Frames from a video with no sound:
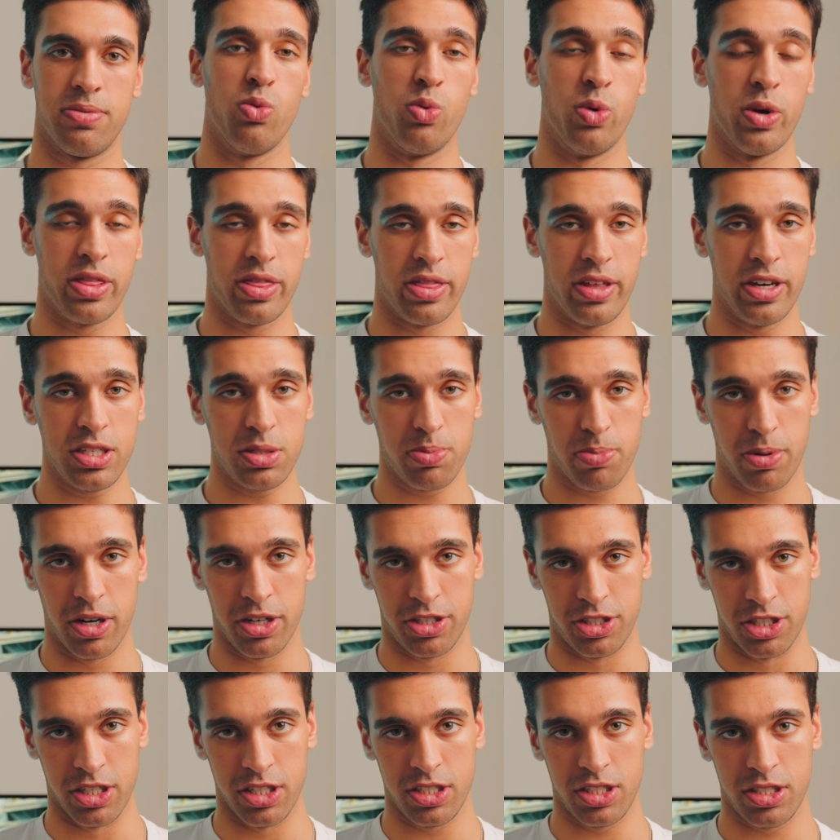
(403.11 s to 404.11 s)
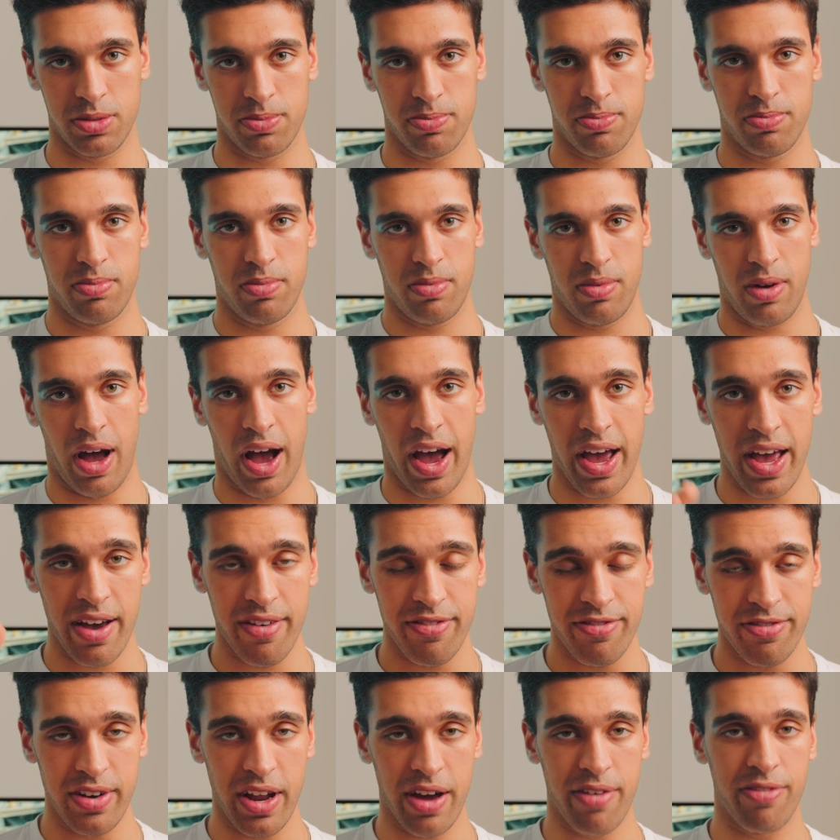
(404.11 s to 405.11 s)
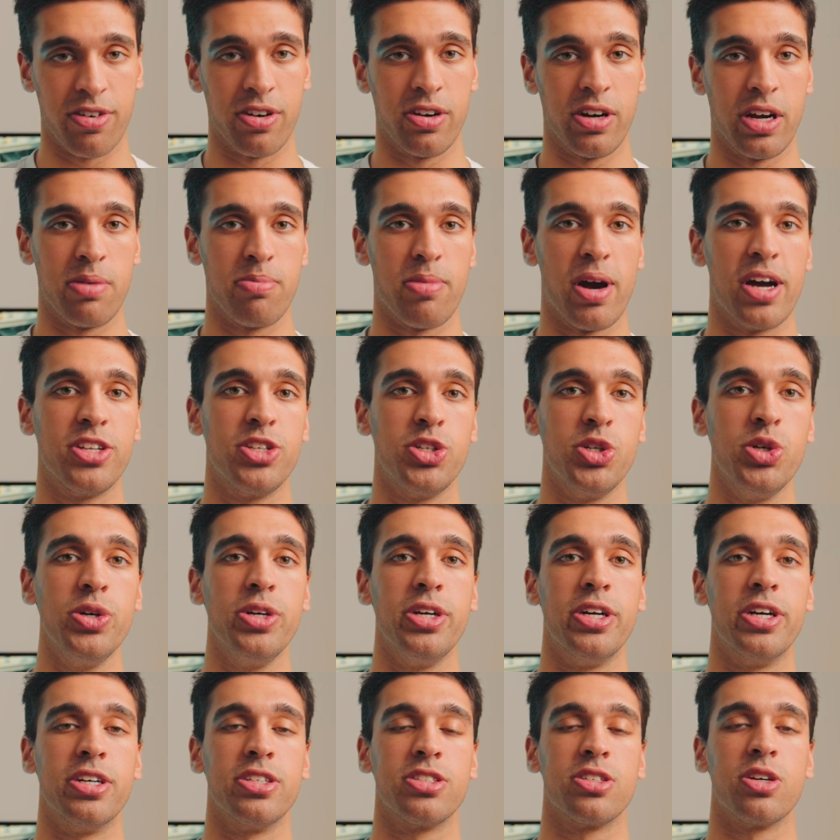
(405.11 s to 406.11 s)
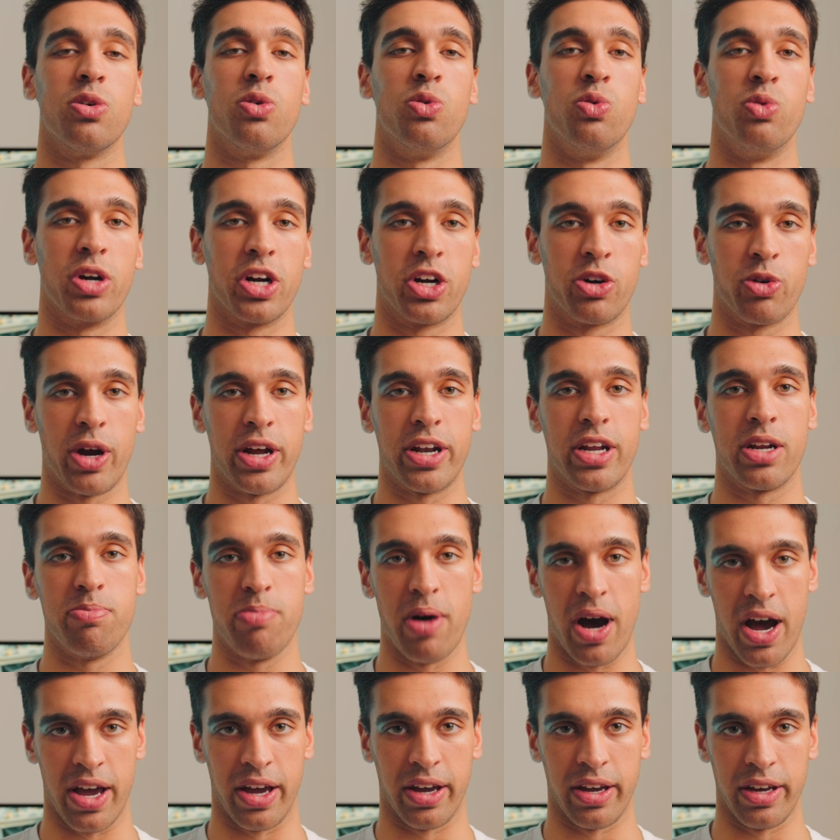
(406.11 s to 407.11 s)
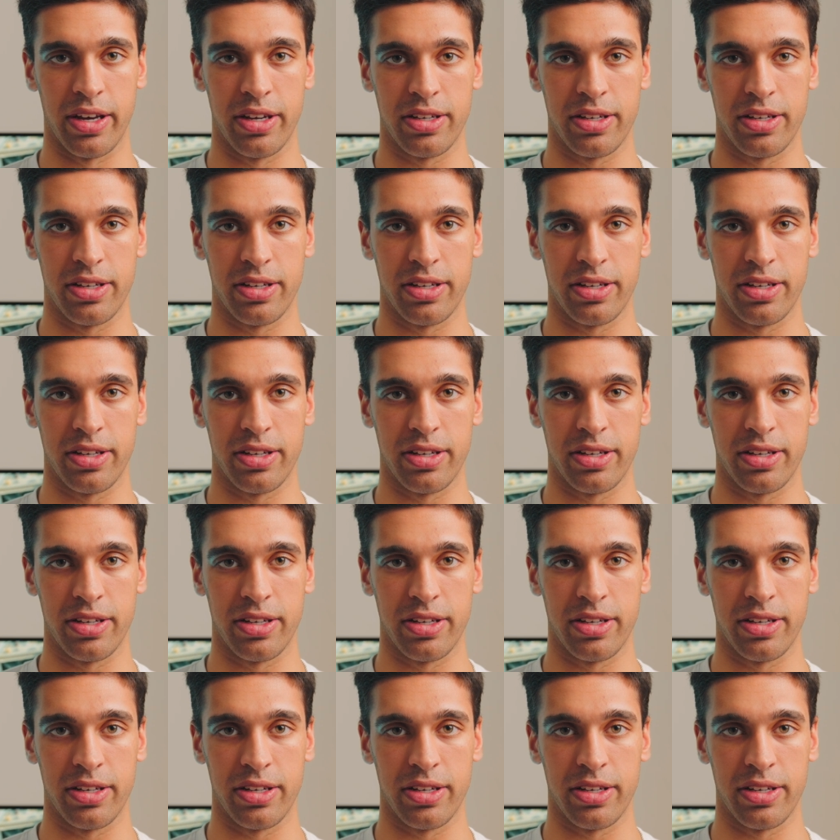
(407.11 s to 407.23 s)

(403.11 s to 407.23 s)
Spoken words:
With this purchase, I have never in my 2 years regretted buying